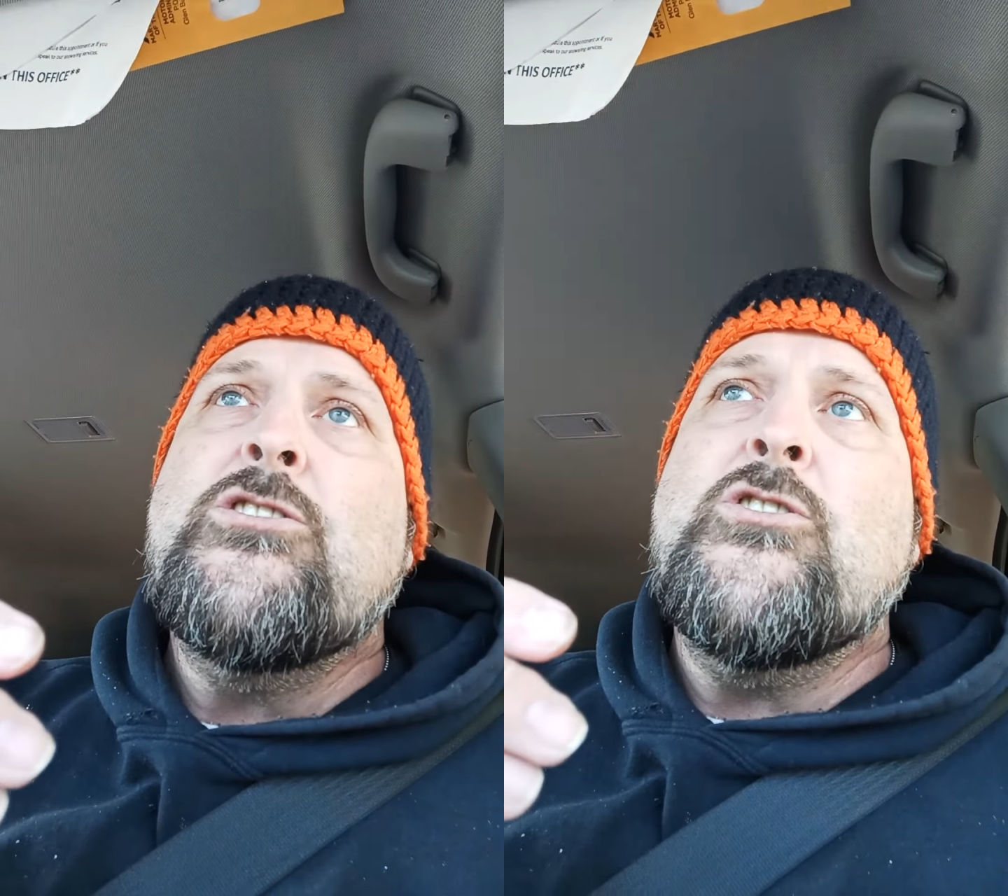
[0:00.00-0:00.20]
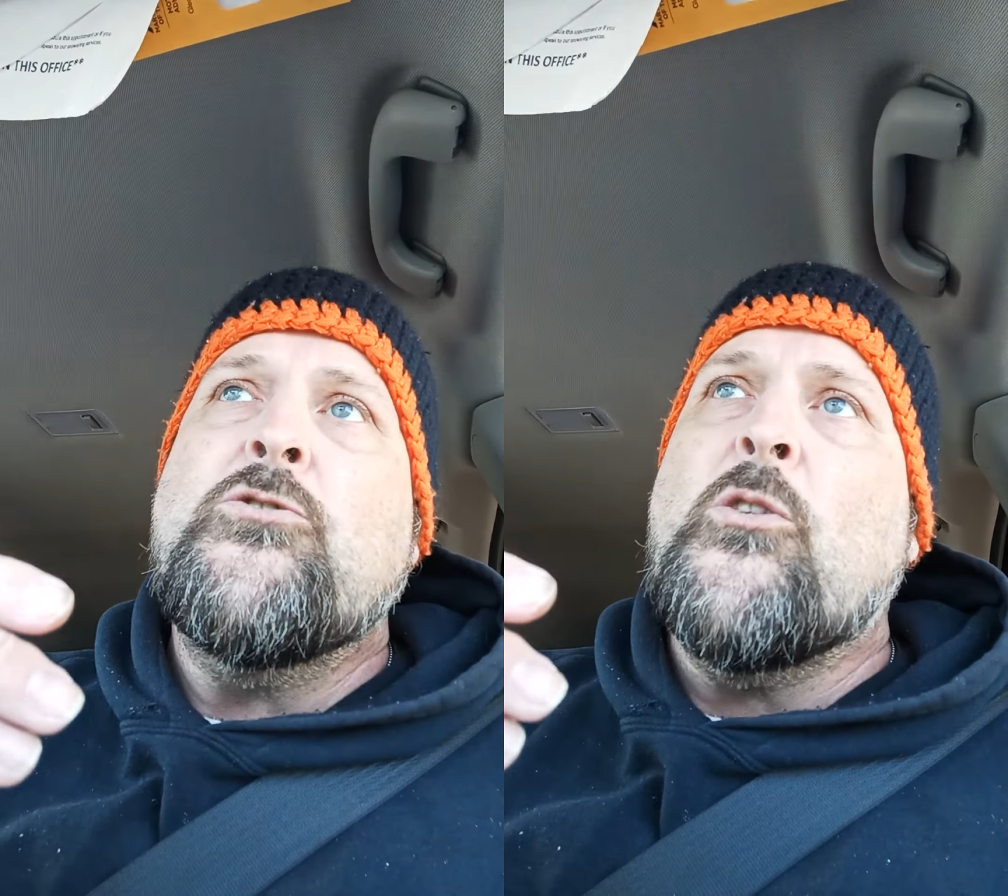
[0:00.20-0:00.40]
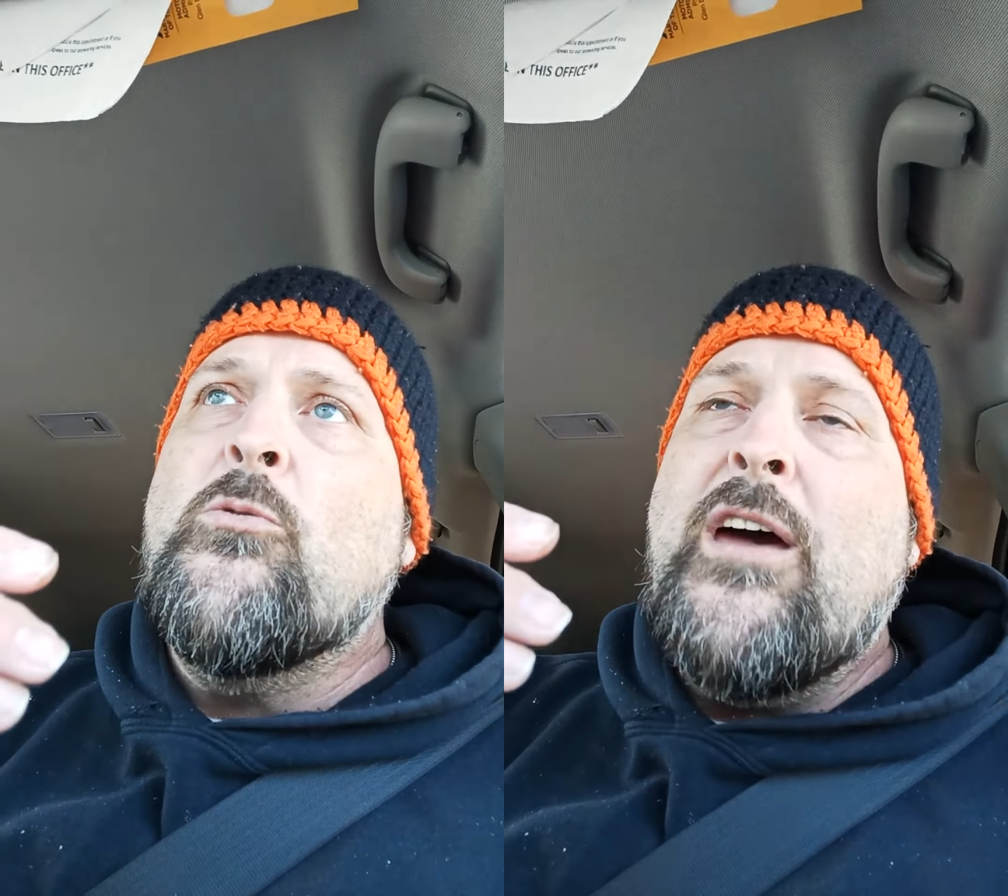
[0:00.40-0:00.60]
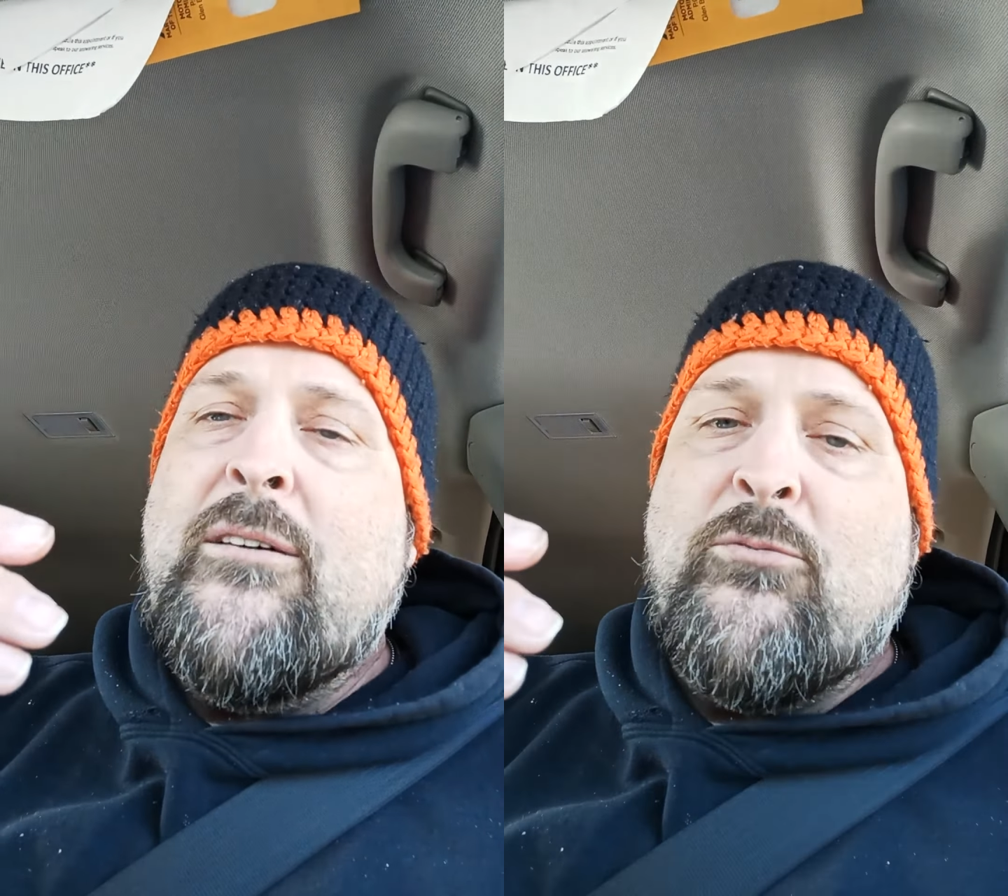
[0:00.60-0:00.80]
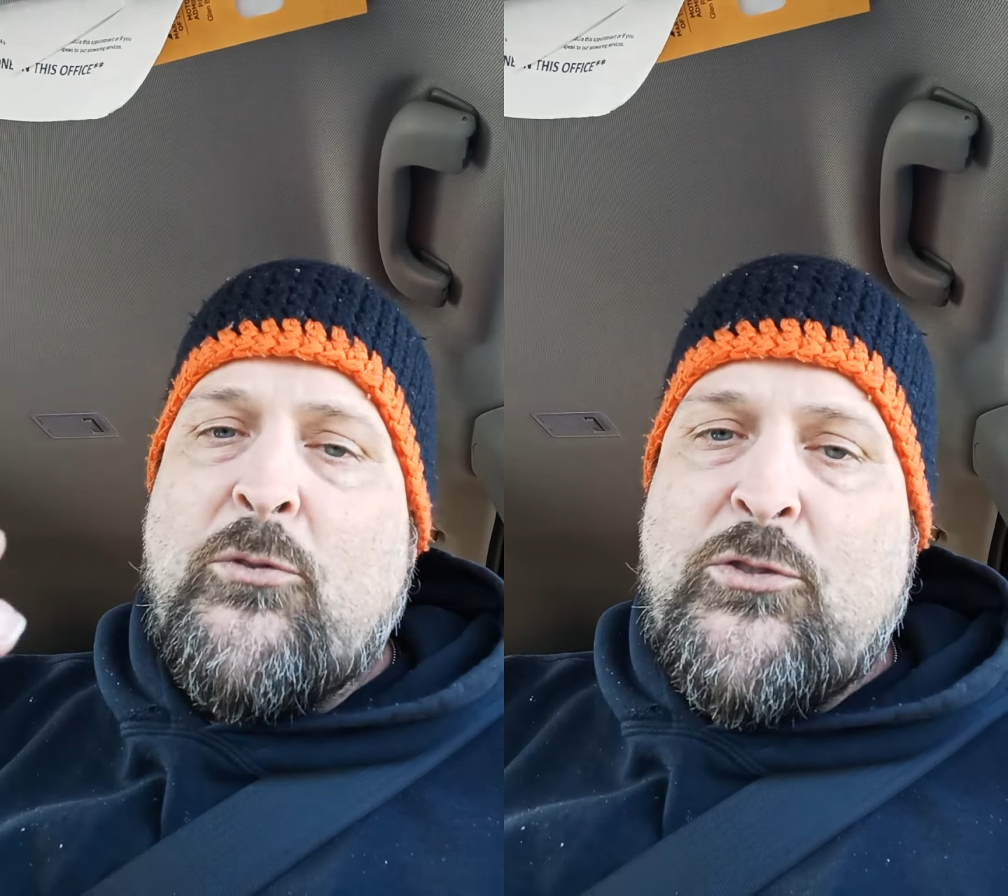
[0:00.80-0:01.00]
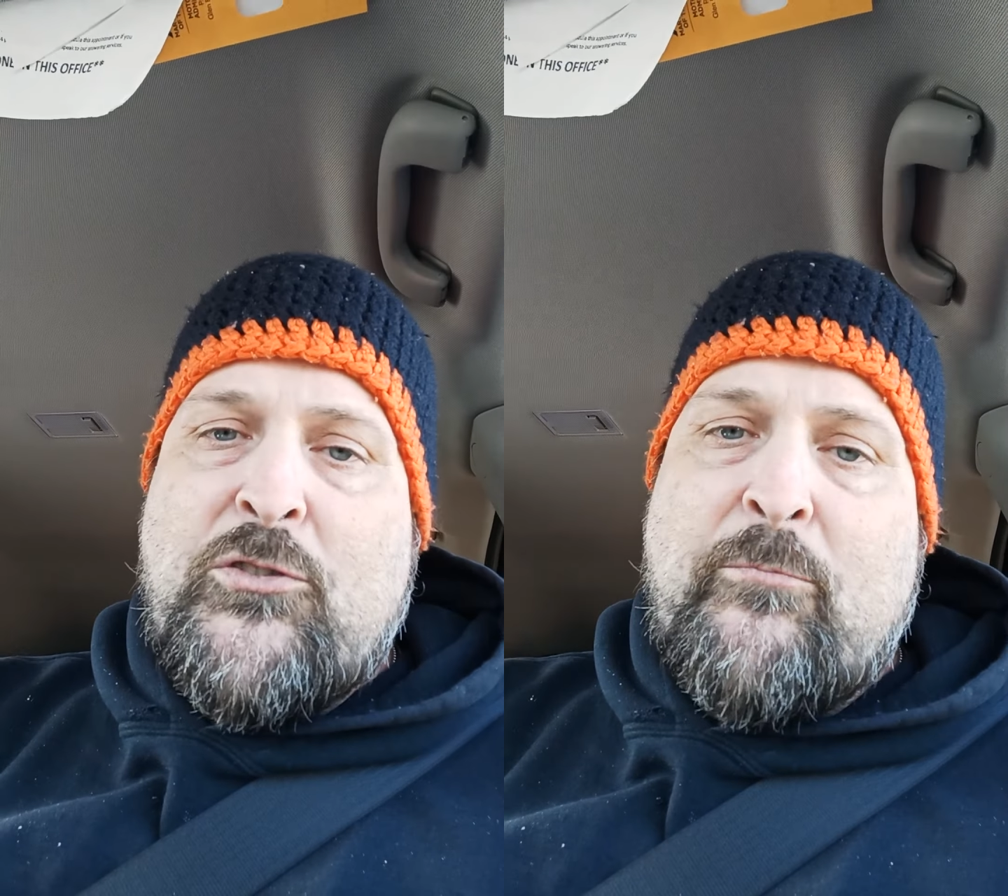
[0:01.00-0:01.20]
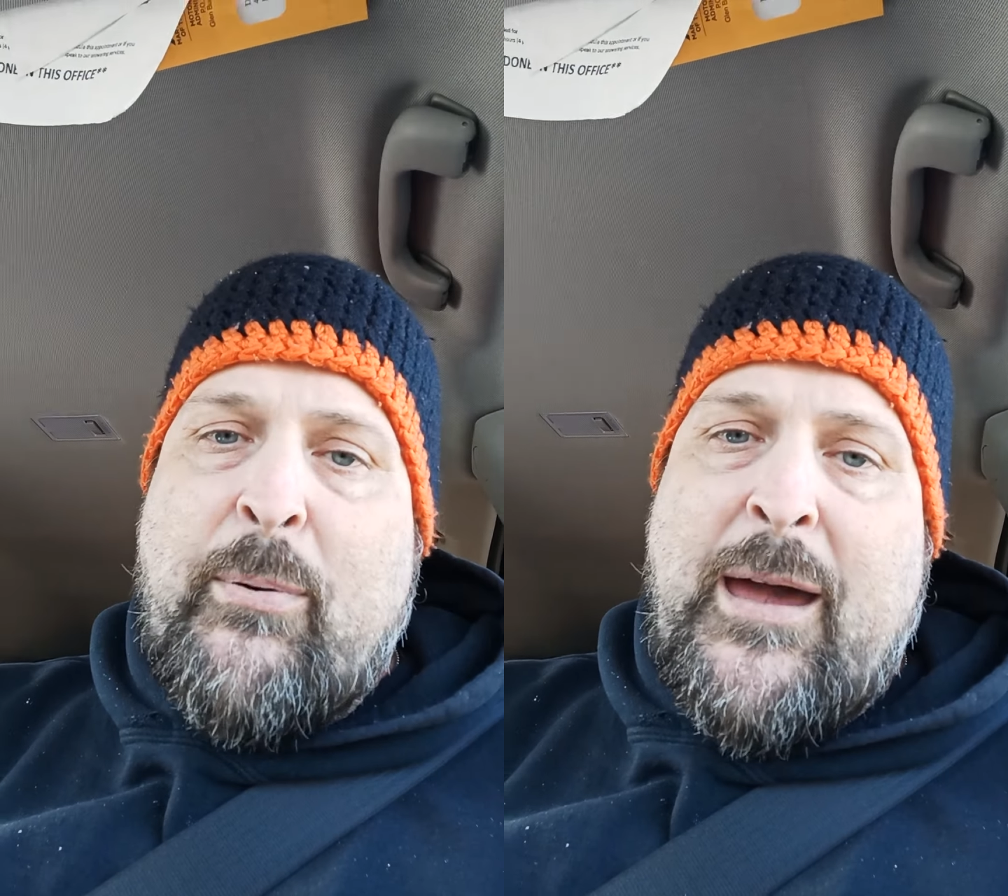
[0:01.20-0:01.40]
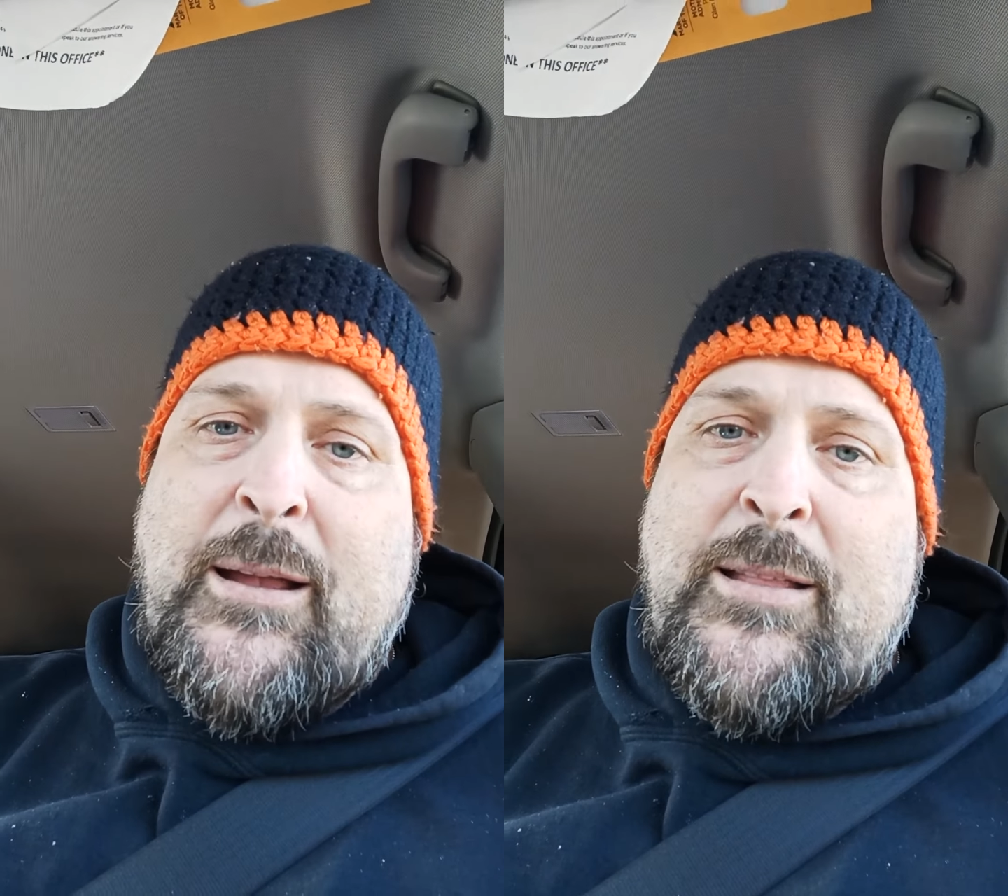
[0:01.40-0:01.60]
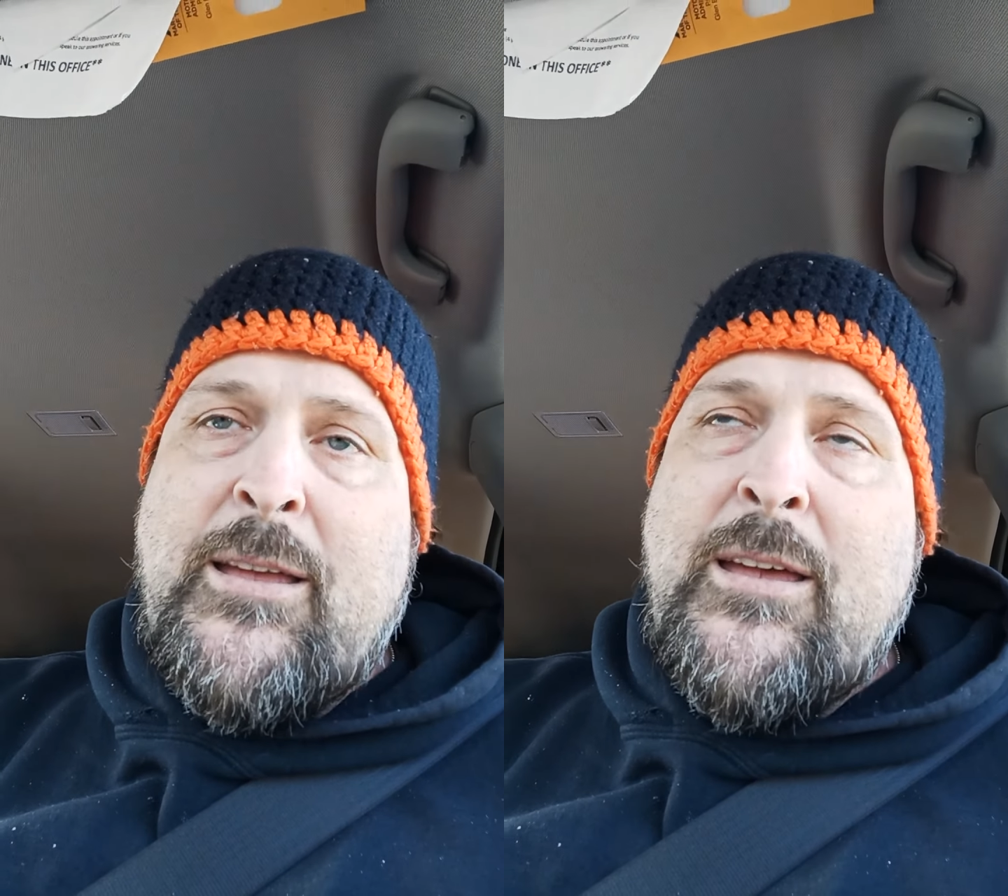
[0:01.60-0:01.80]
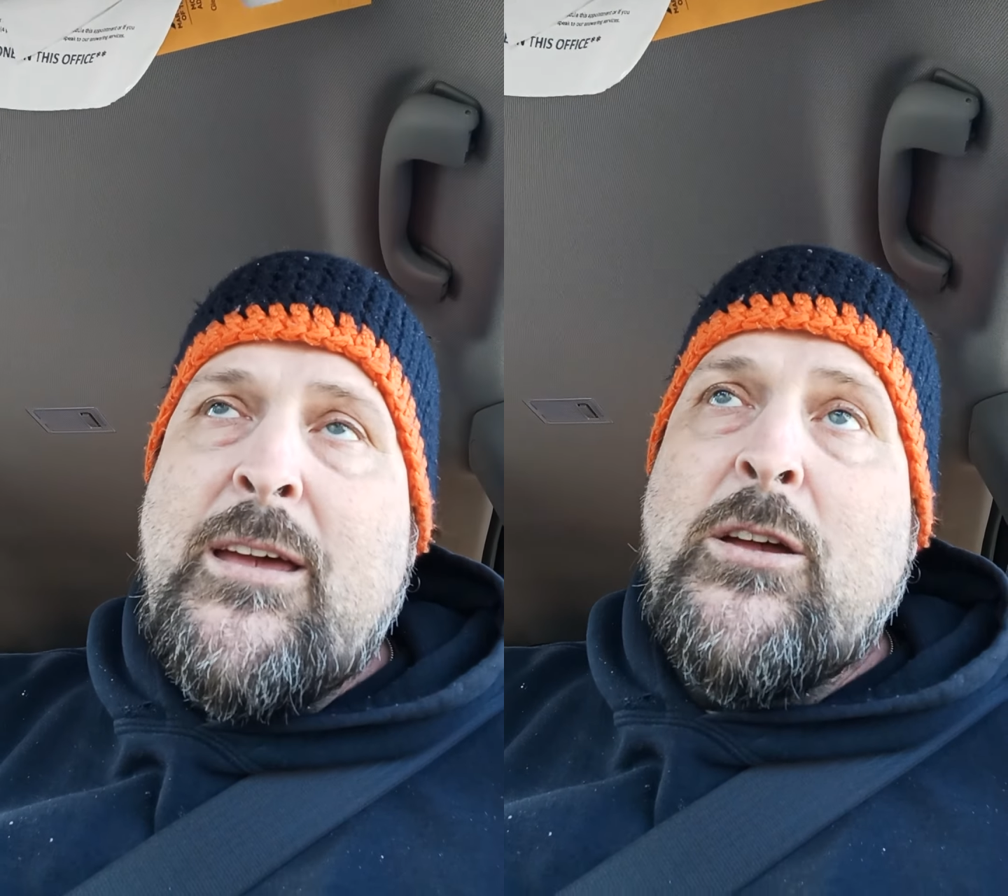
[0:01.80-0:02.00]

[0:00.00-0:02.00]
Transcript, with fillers: you don't have respect,